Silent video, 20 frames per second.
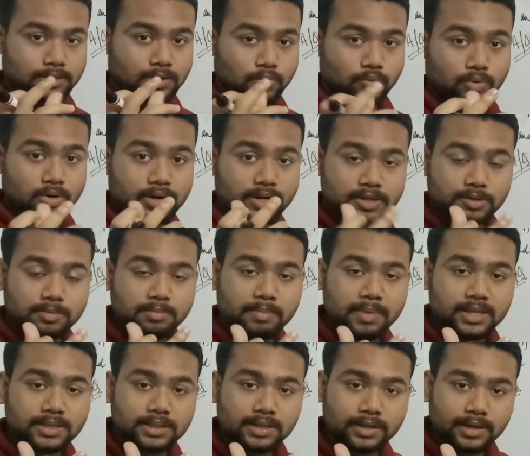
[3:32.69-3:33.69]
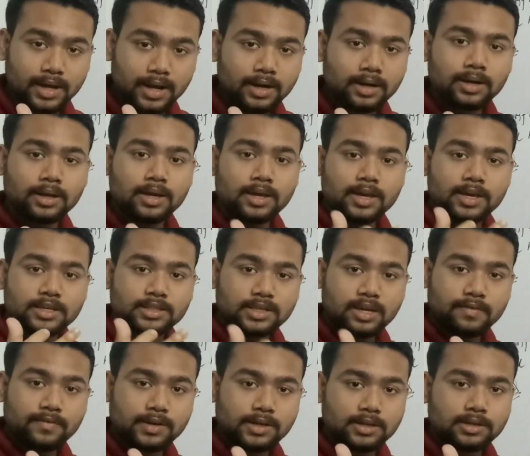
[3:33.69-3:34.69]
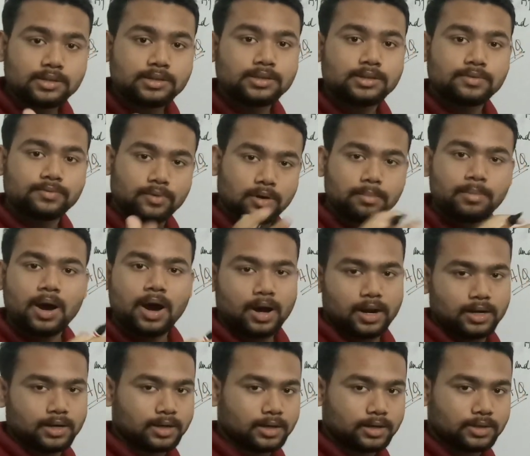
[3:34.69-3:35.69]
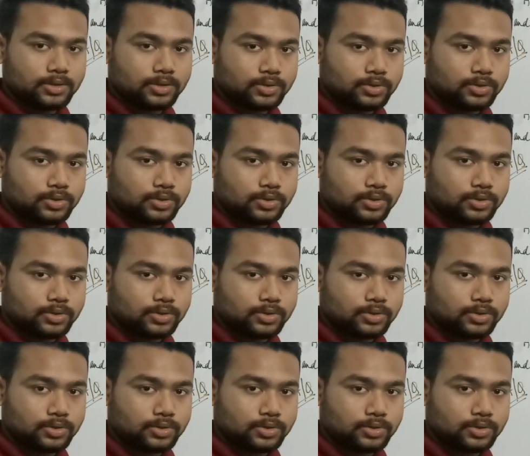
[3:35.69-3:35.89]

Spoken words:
word has been mentioned that 7 years from earlier.